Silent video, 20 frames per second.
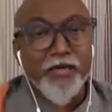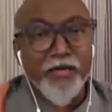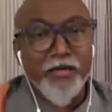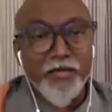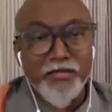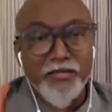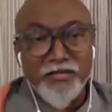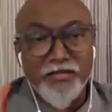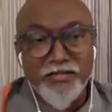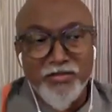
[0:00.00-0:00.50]

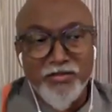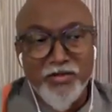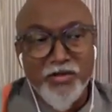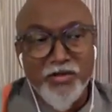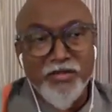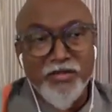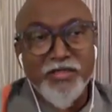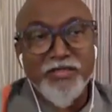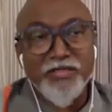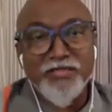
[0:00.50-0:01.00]
It is
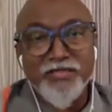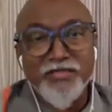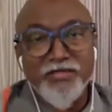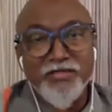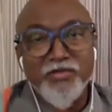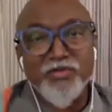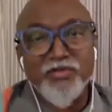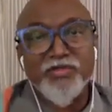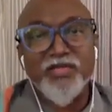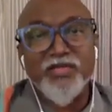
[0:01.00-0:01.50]
not easy
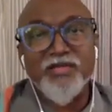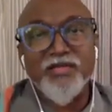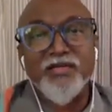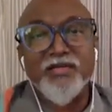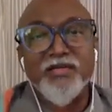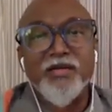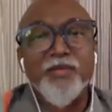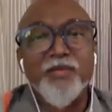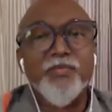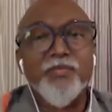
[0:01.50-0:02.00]
to set
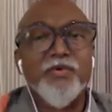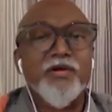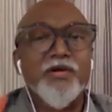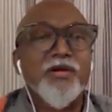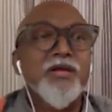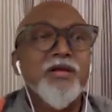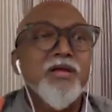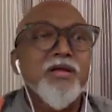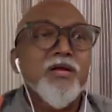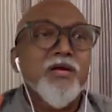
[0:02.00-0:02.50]
it up. Uh,
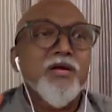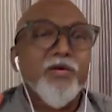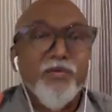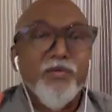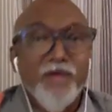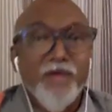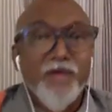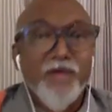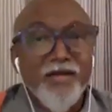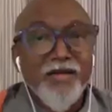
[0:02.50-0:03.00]

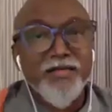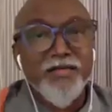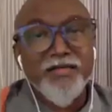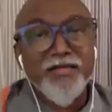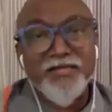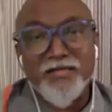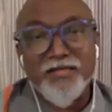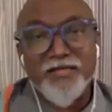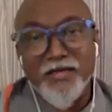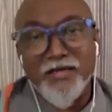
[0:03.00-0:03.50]
run
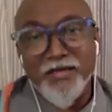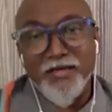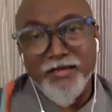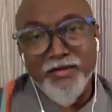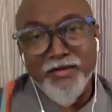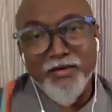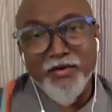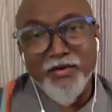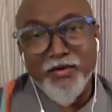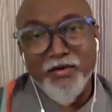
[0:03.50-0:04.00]
this, uh,
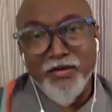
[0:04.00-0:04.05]
you know,